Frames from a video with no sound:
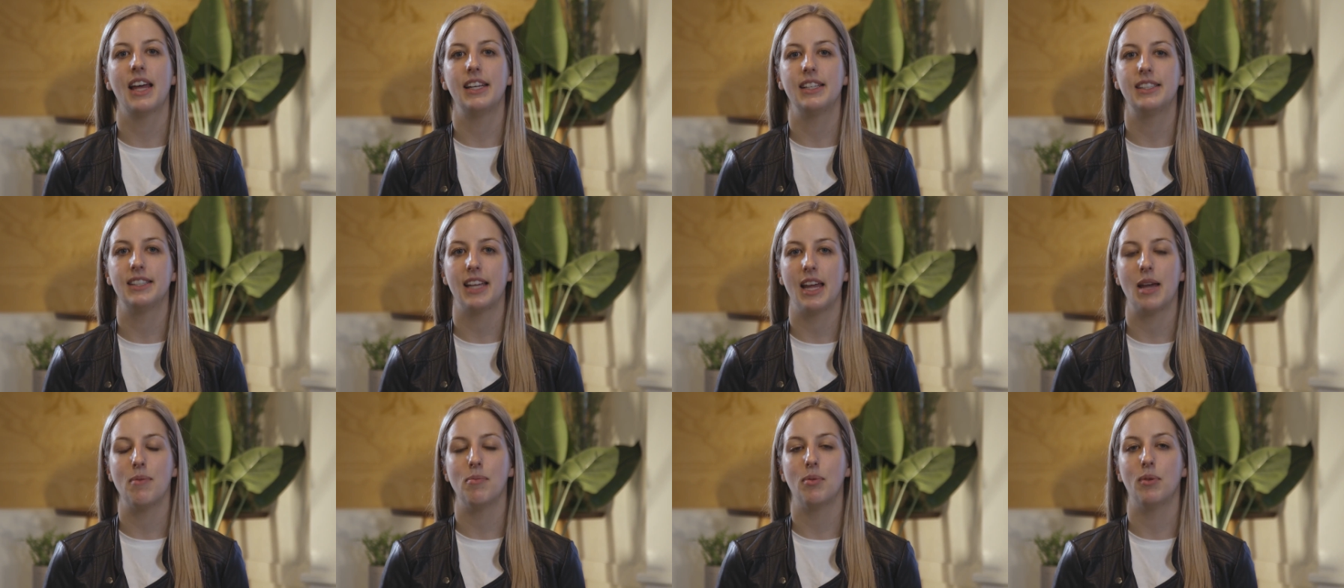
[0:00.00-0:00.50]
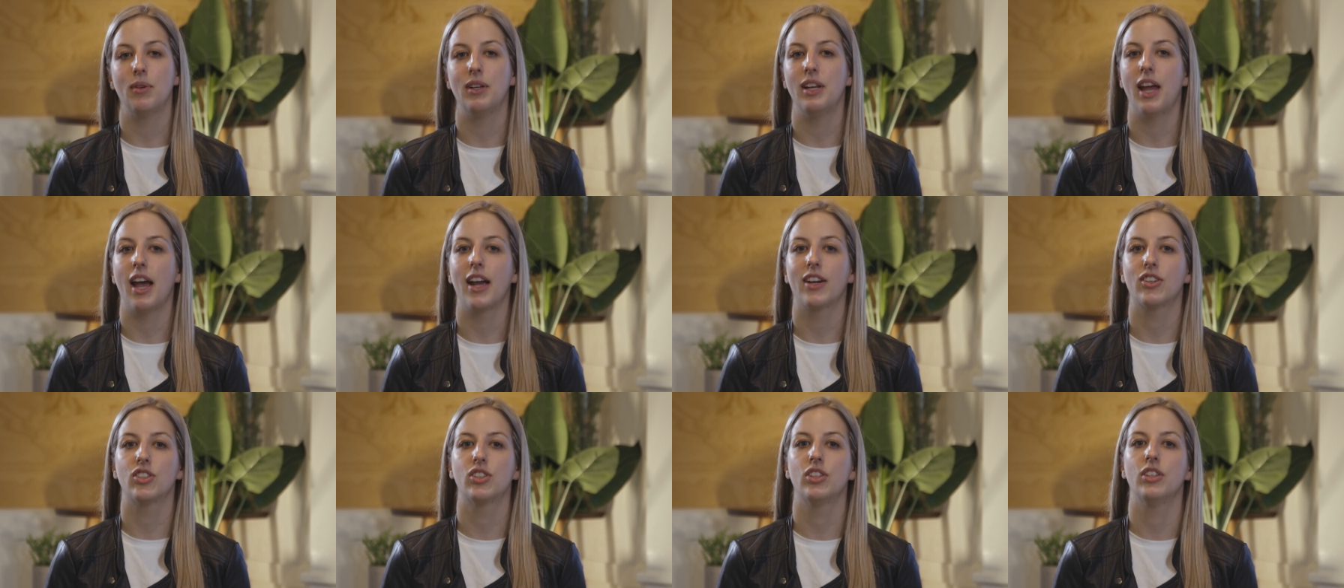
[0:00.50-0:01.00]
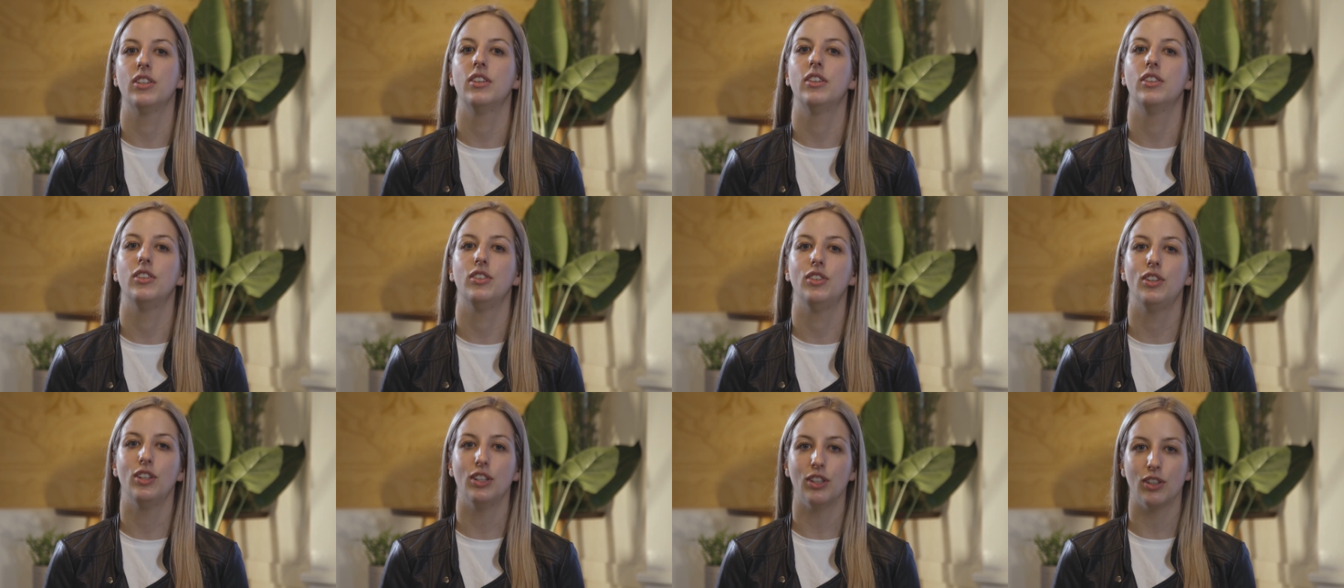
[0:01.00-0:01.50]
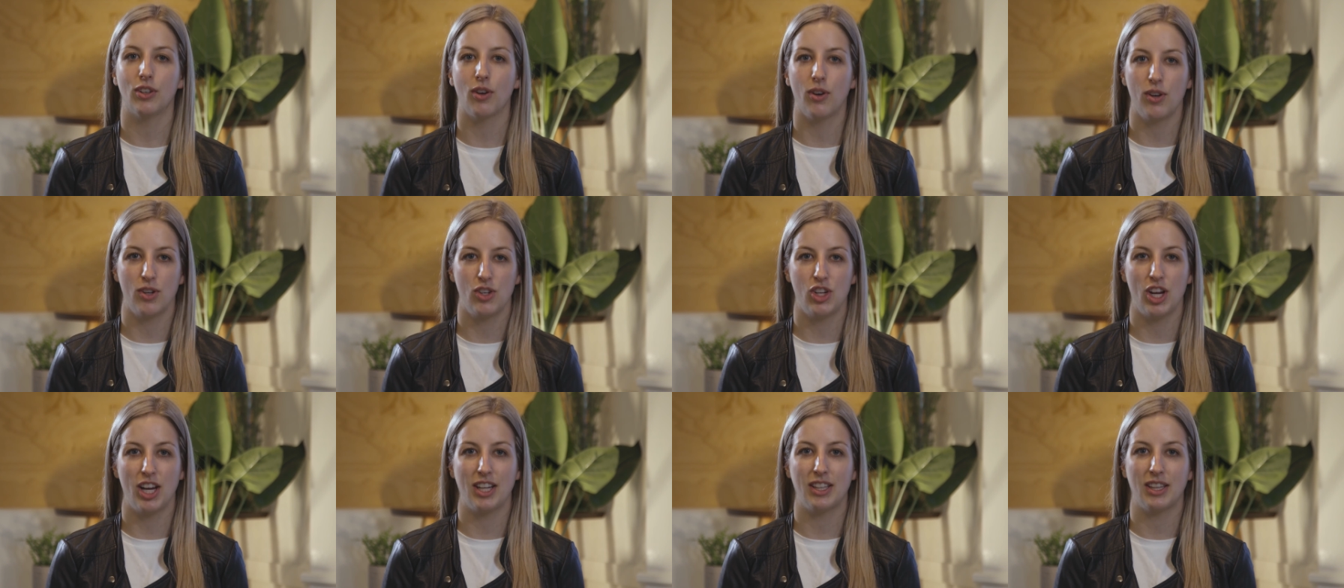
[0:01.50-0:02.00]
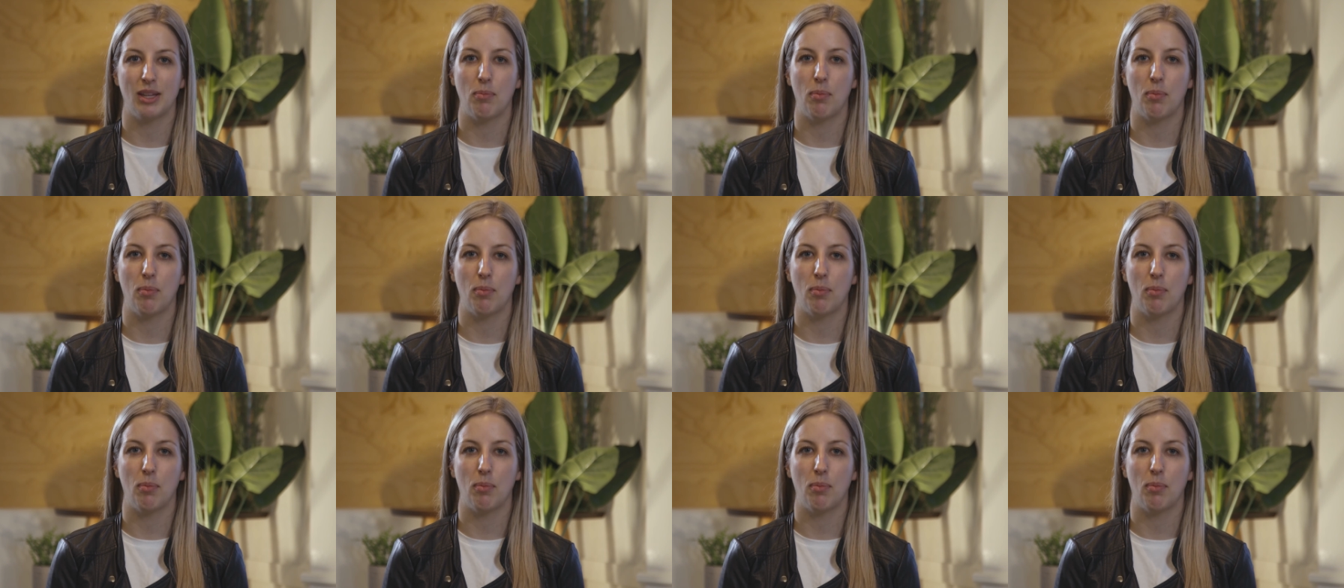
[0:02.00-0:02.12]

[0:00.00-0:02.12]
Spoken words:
example in action, you can go check the